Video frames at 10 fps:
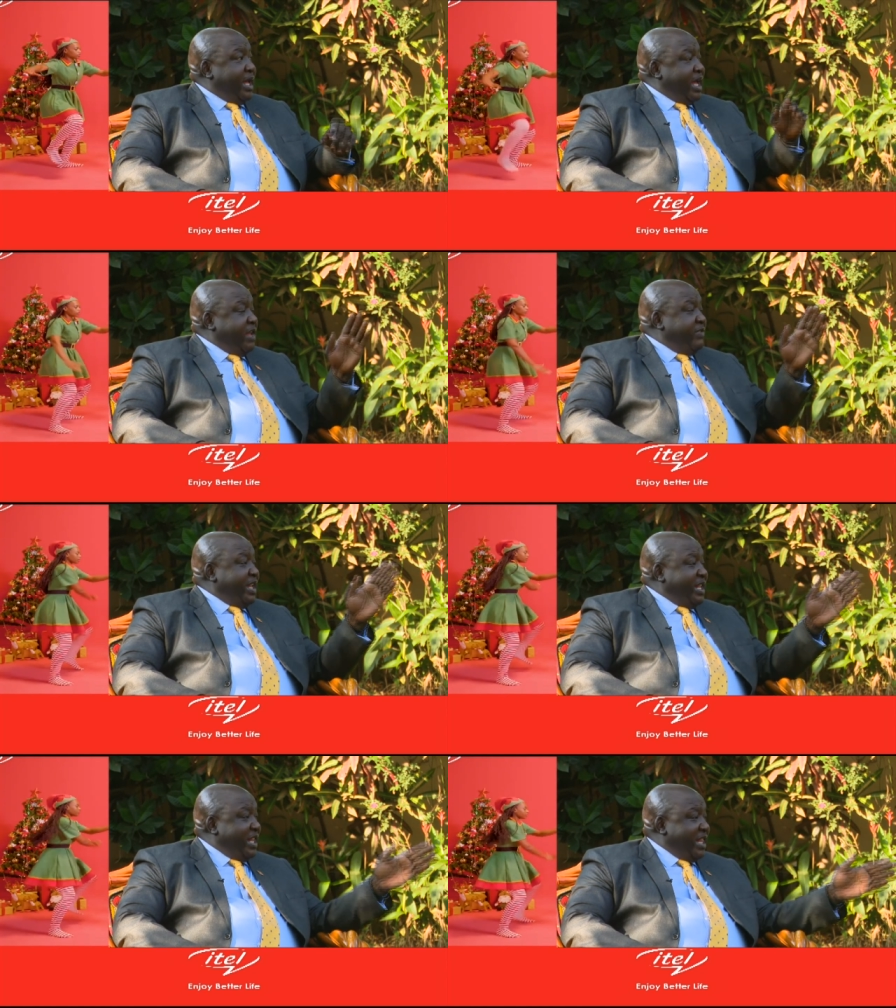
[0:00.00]
And if they
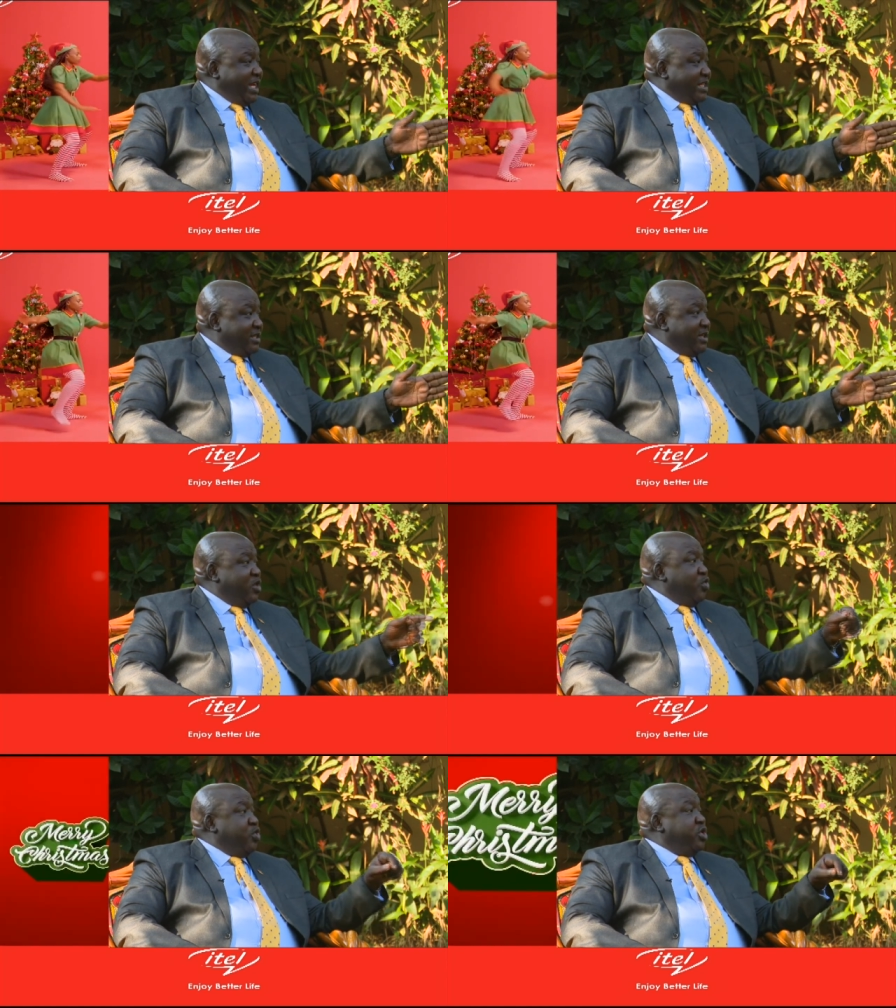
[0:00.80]
had done that,
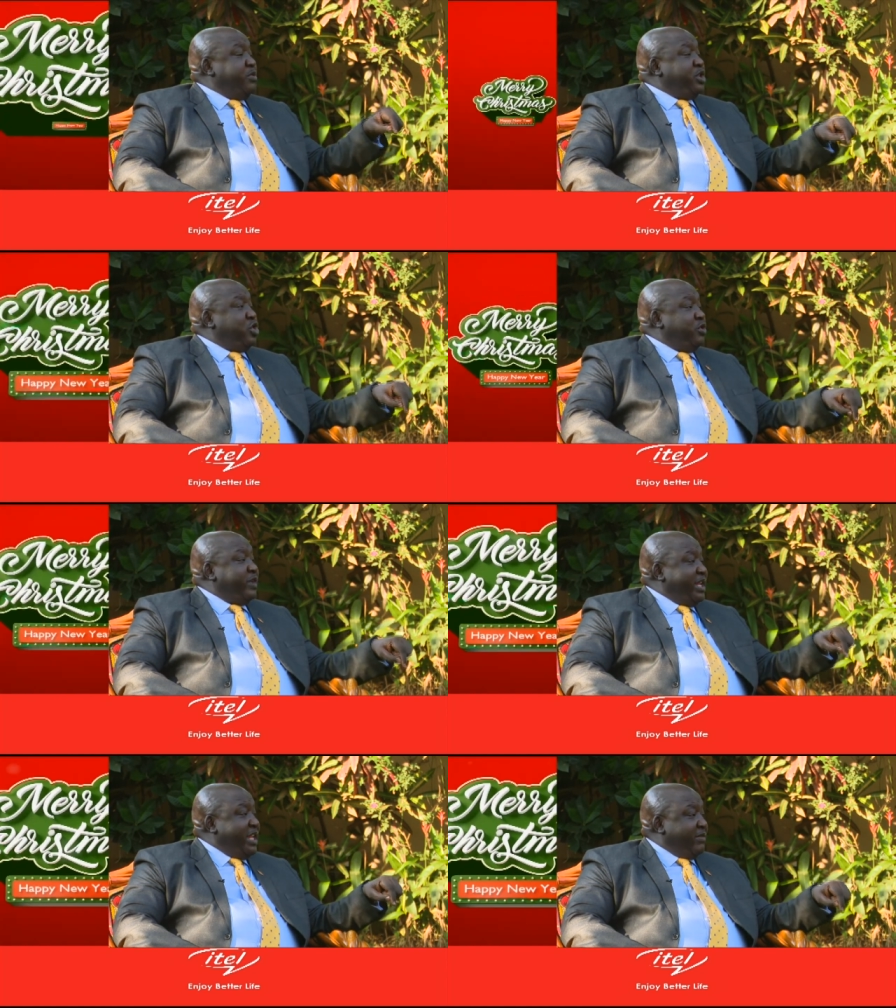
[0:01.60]
we would not be talking
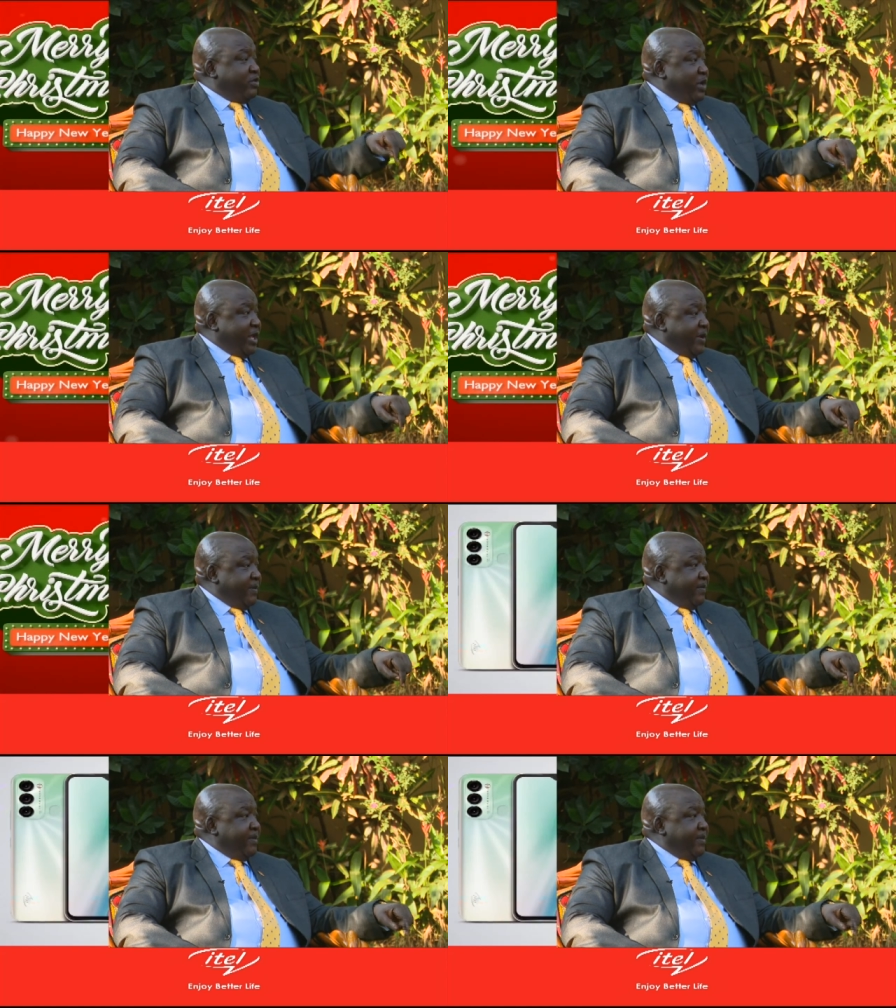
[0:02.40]
about A D F today.